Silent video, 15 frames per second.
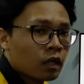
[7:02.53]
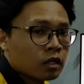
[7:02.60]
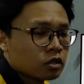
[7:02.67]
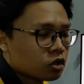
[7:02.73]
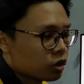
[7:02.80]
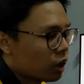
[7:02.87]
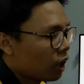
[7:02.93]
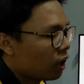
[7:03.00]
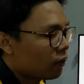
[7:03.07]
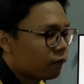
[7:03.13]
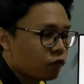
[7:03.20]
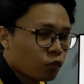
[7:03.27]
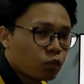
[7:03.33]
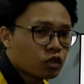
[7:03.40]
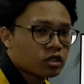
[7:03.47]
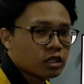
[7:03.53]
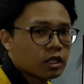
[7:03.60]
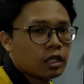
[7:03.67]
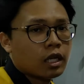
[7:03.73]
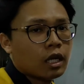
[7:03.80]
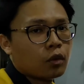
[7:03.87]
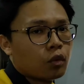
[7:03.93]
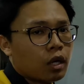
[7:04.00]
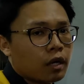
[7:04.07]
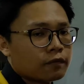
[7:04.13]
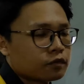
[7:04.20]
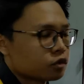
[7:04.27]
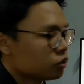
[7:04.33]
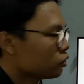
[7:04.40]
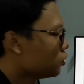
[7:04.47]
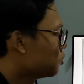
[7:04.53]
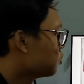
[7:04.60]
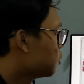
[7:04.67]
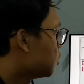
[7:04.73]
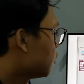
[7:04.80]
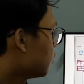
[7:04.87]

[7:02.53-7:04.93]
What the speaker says: So there are a few procedures that we have to